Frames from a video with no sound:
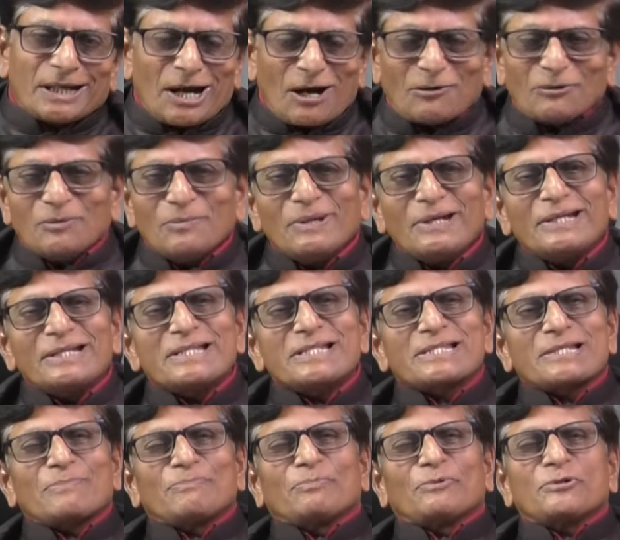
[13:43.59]
Government
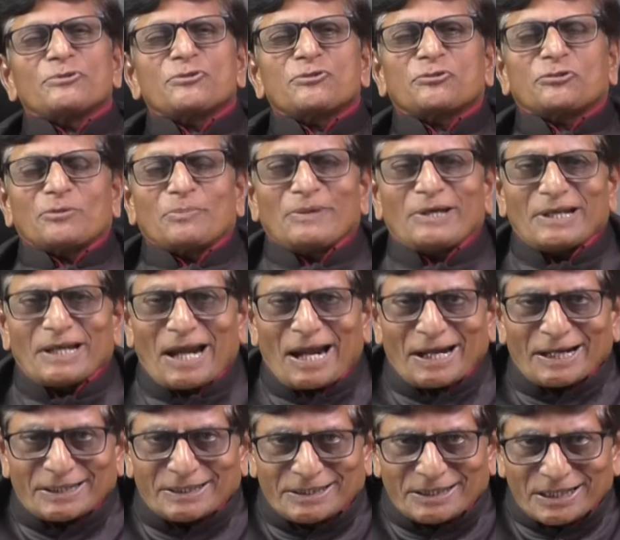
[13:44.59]
is supposed to be an
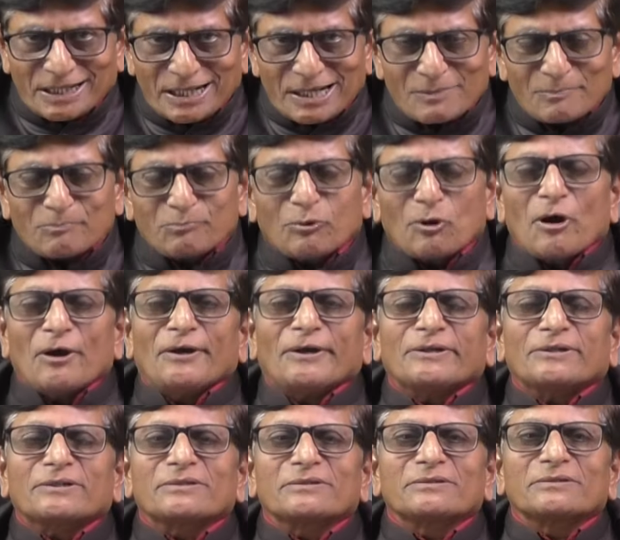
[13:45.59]
ideal
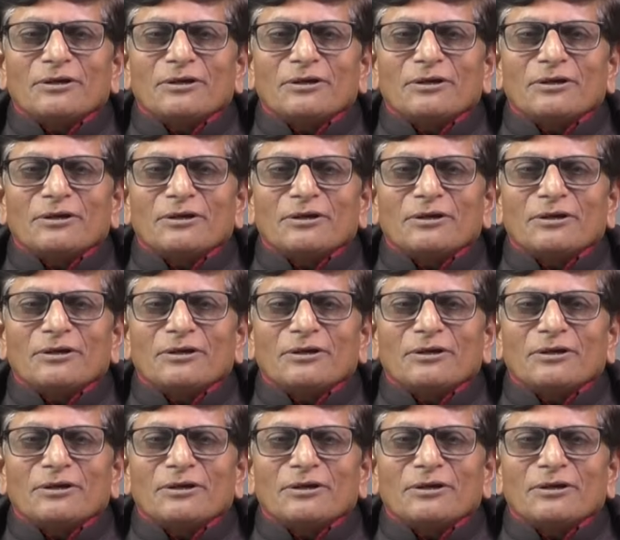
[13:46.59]
employer